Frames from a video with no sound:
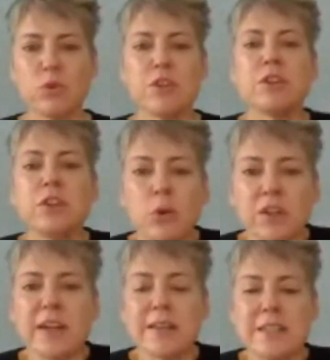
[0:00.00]
we're the
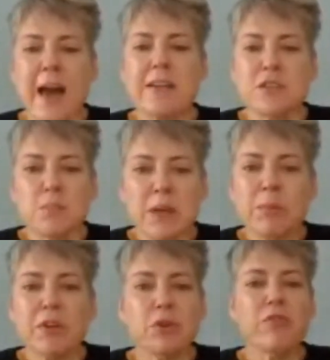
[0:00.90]
loneliest saddest
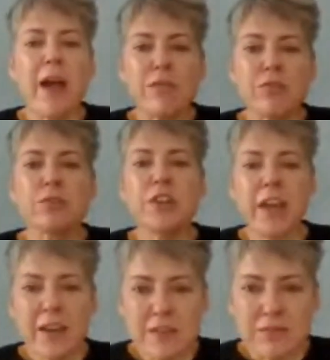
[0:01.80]
people who have ever
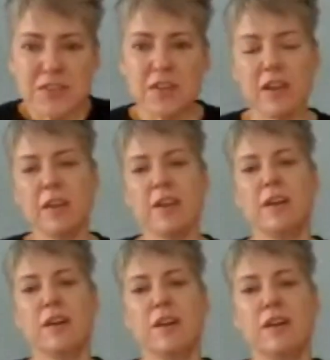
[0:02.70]
lived
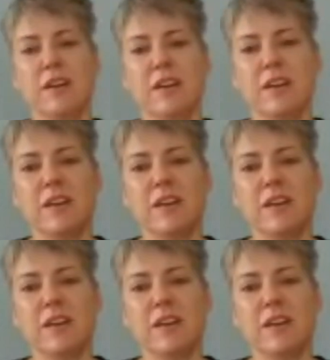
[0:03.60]
Oh no,